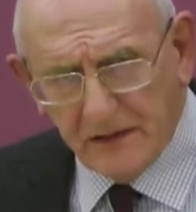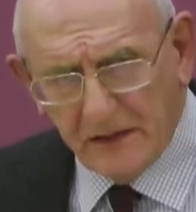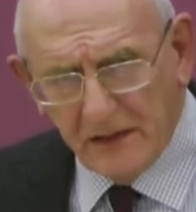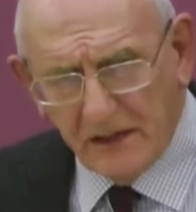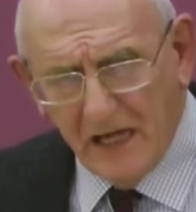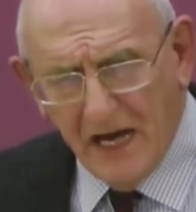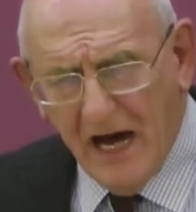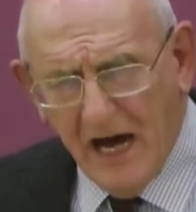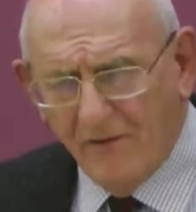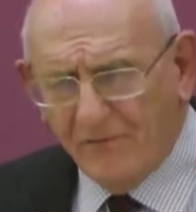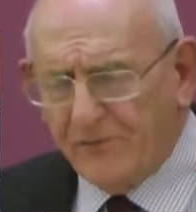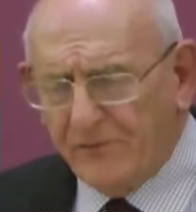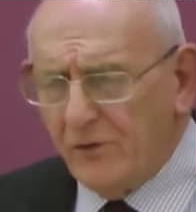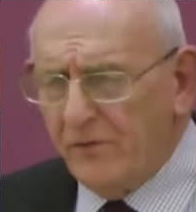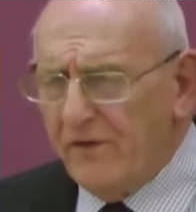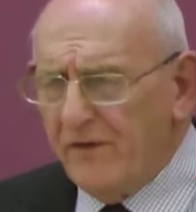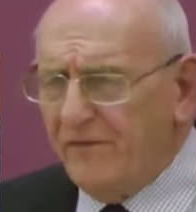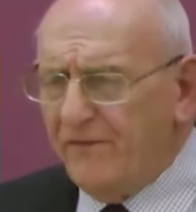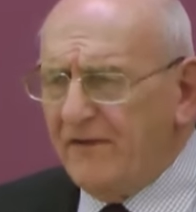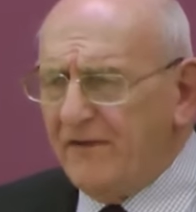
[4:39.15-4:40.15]
After
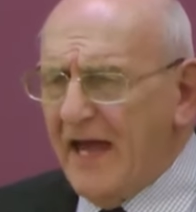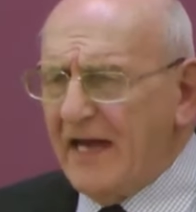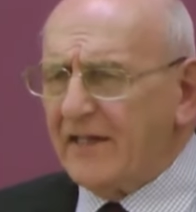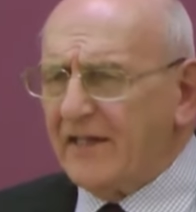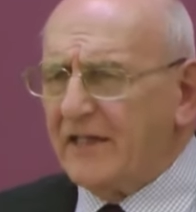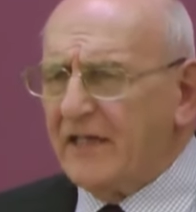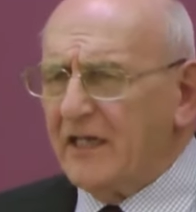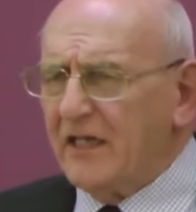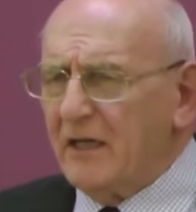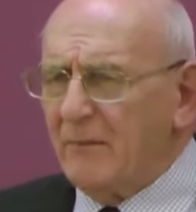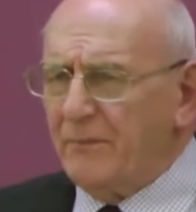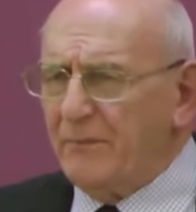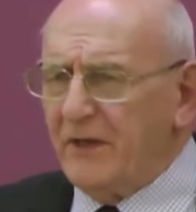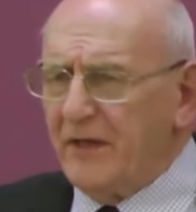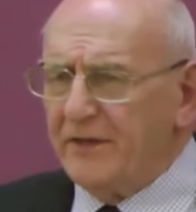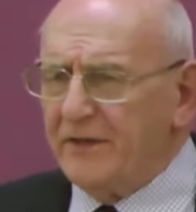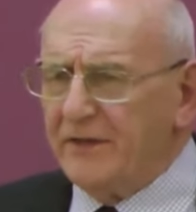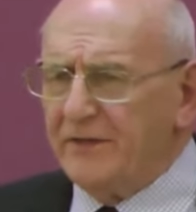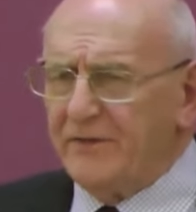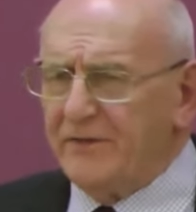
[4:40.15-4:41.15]
reflecting
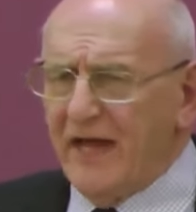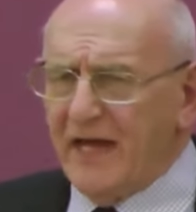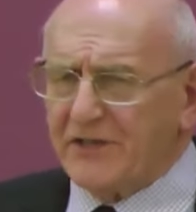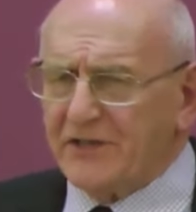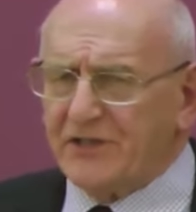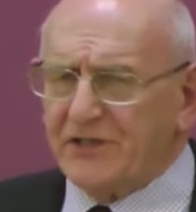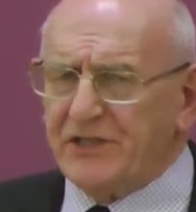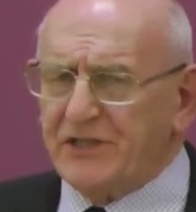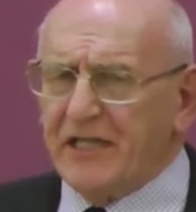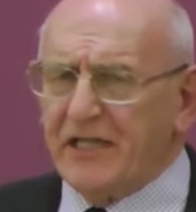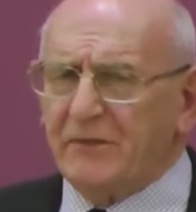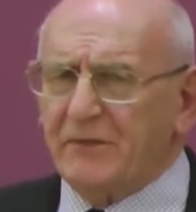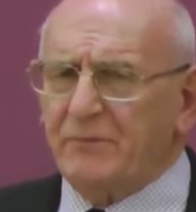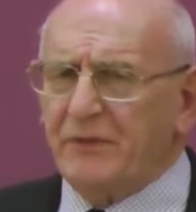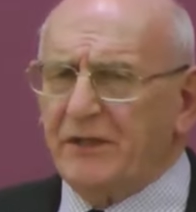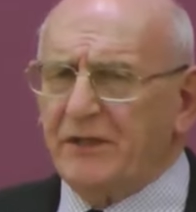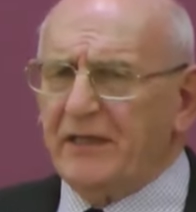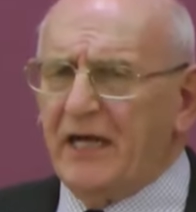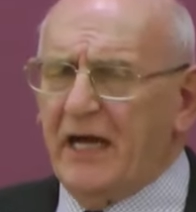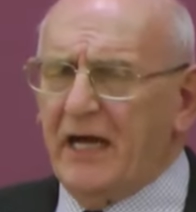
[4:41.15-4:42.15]
upon that
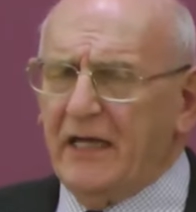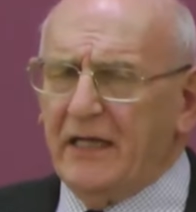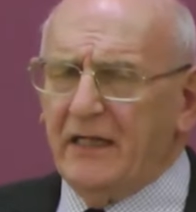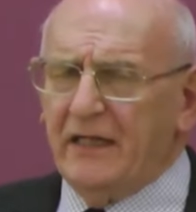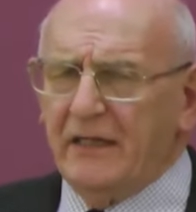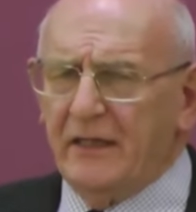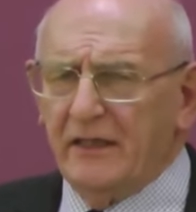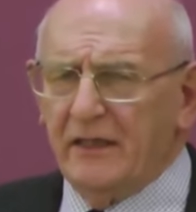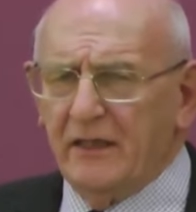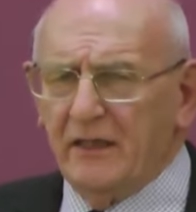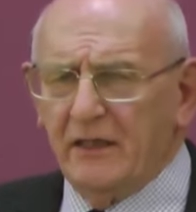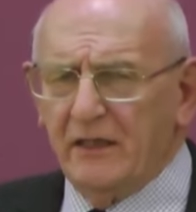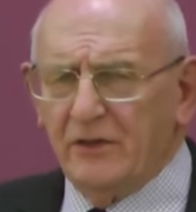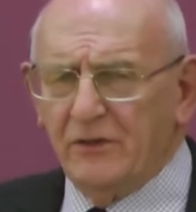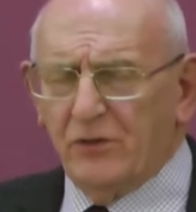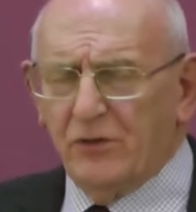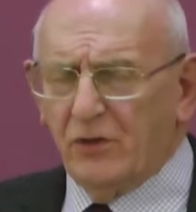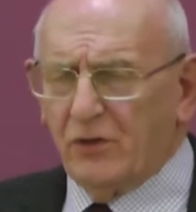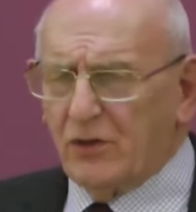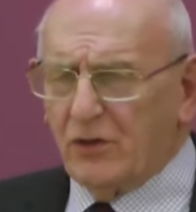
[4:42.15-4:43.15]
statement, I
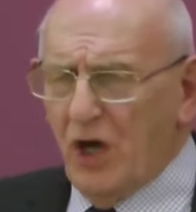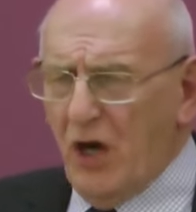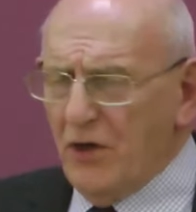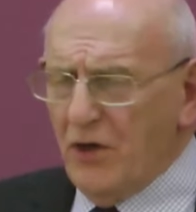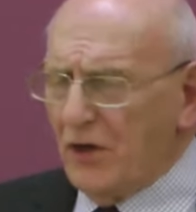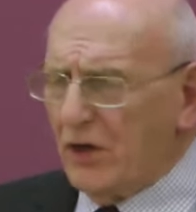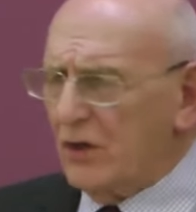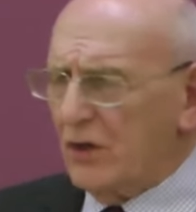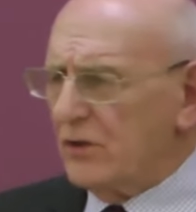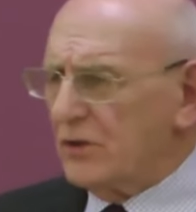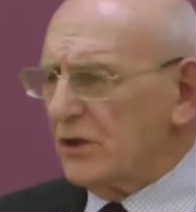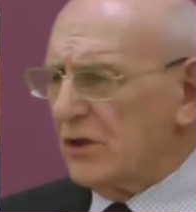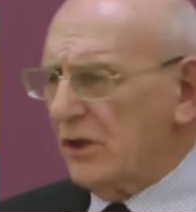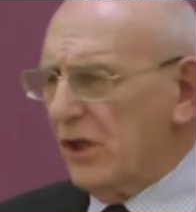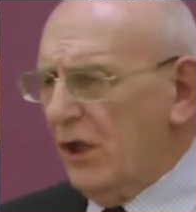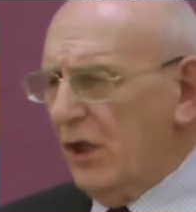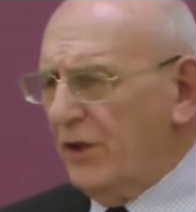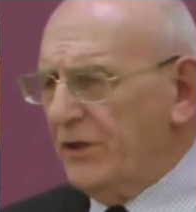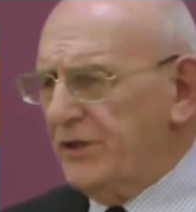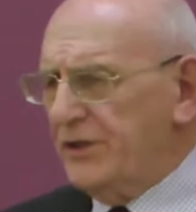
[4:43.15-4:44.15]
took down a
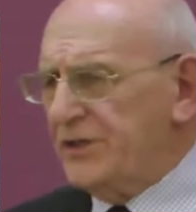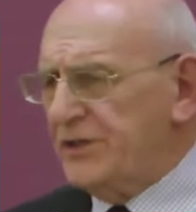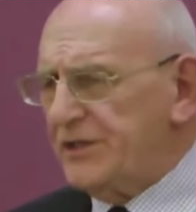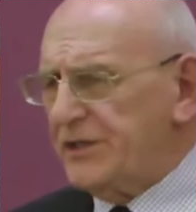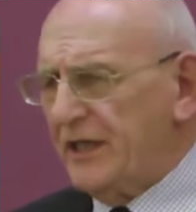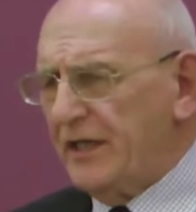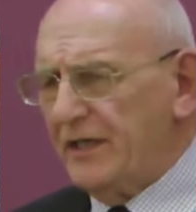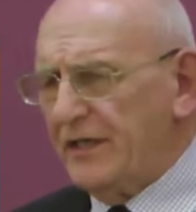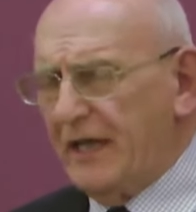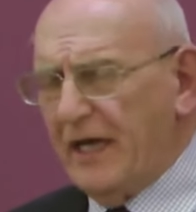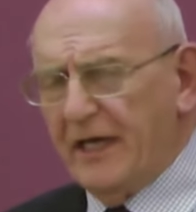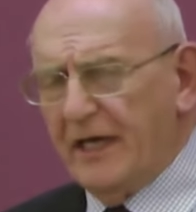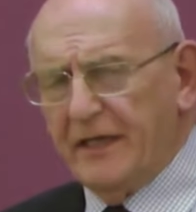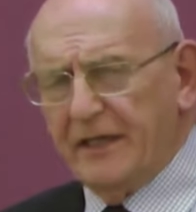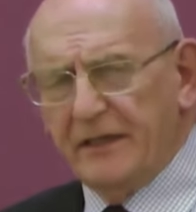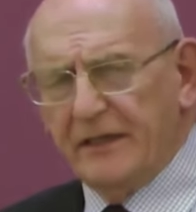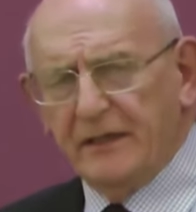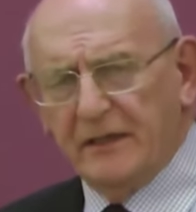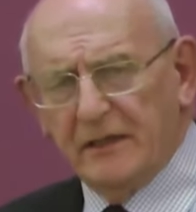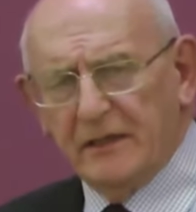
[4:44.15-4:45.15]
concordance and
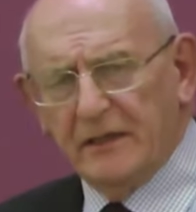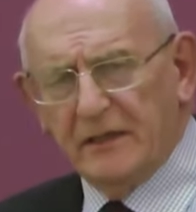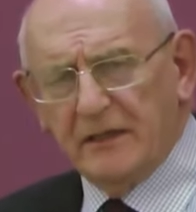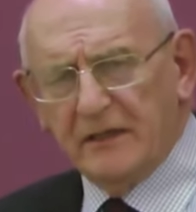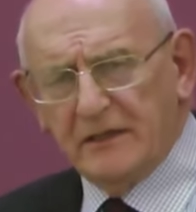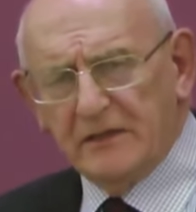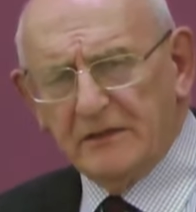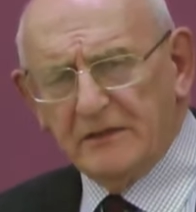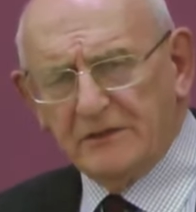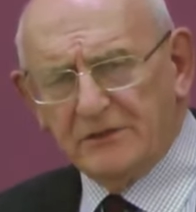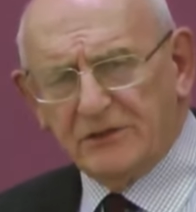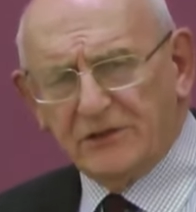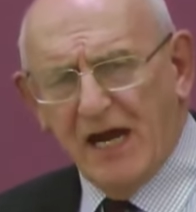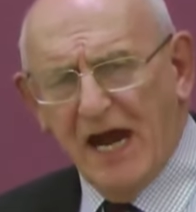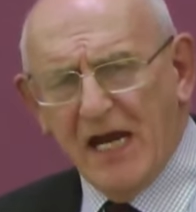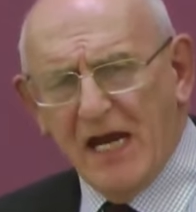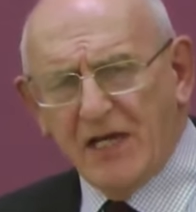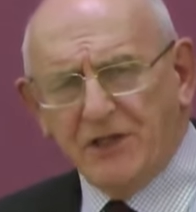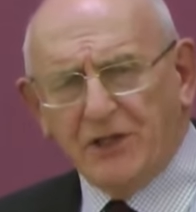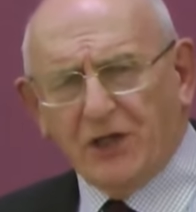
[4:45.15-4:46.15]
I
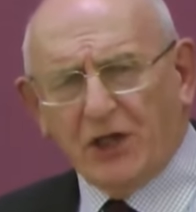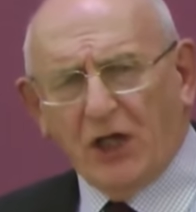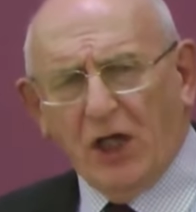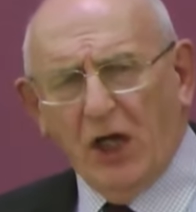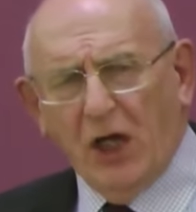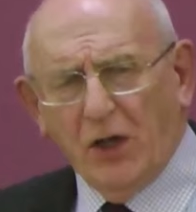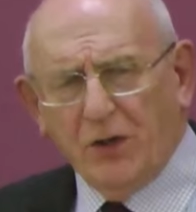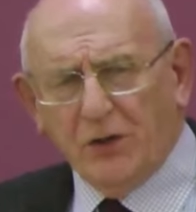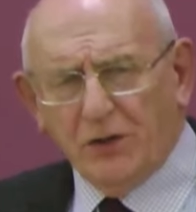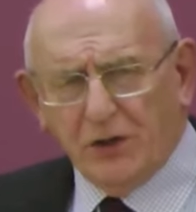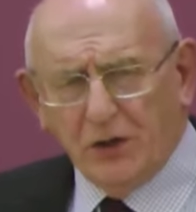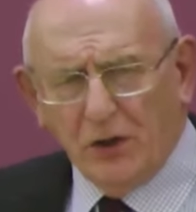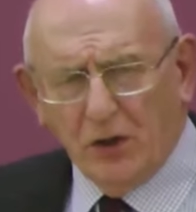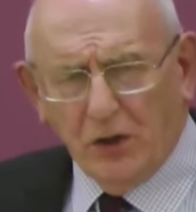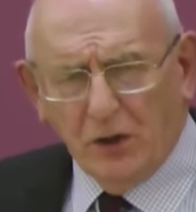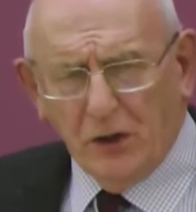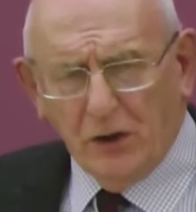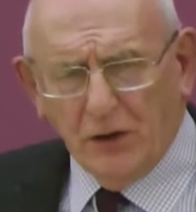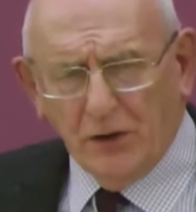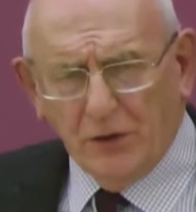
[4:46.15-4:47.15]
tried to count
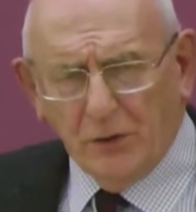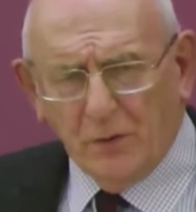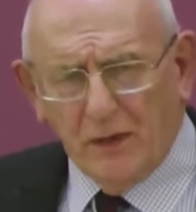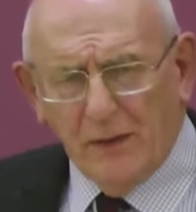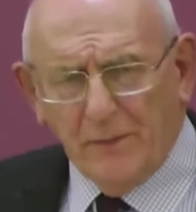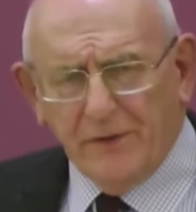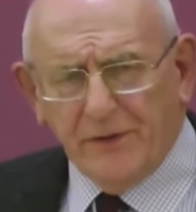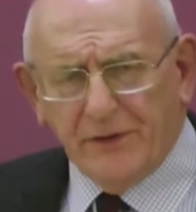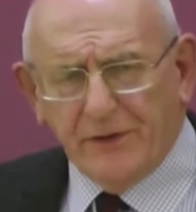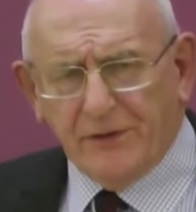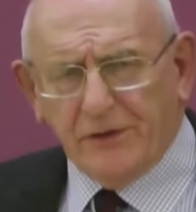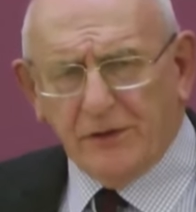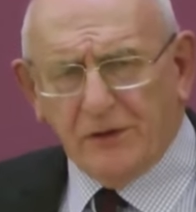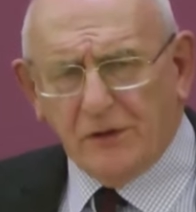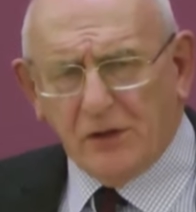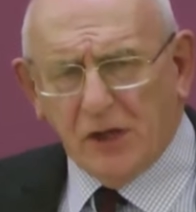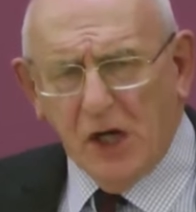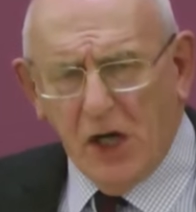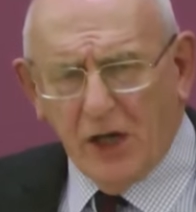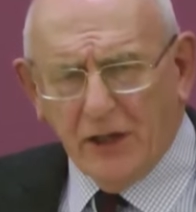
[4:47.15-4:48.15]
all the women,
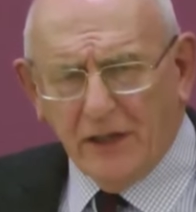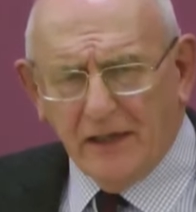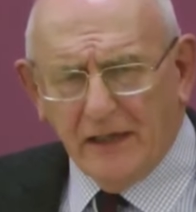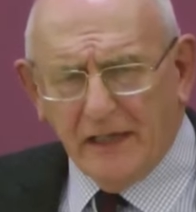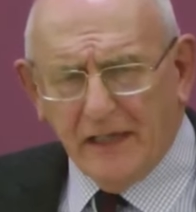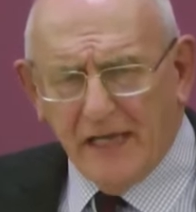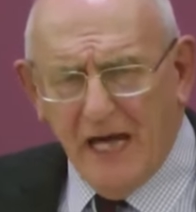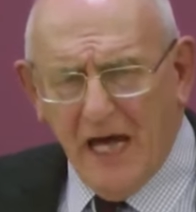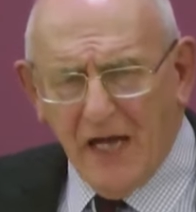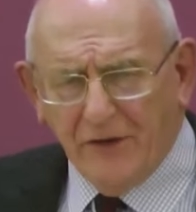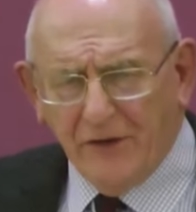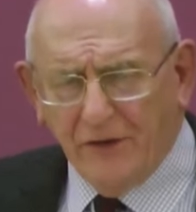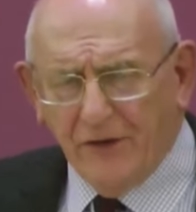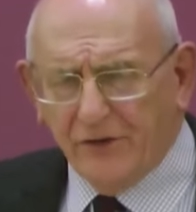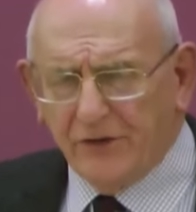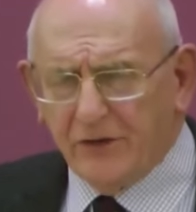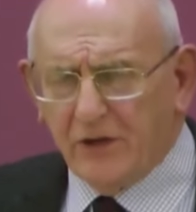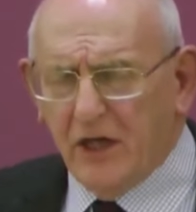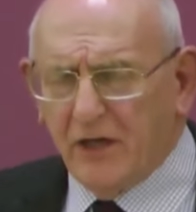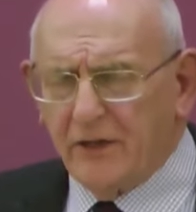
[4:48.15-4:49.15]
godly and
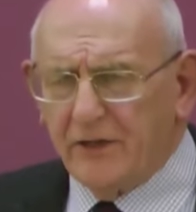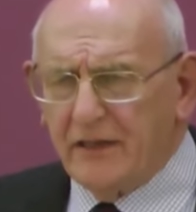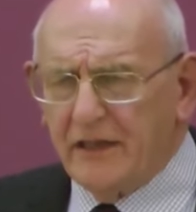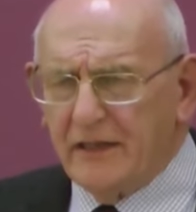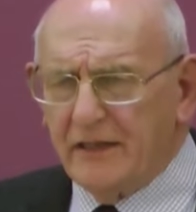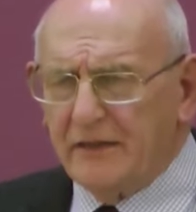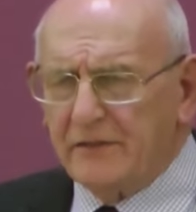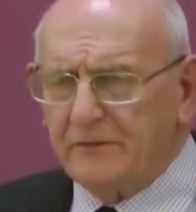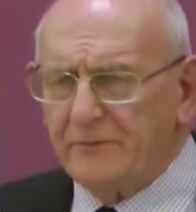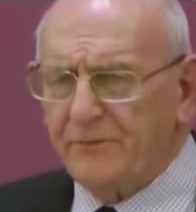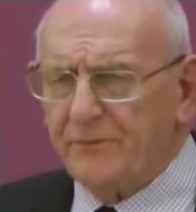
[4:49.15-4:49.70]
ungodly,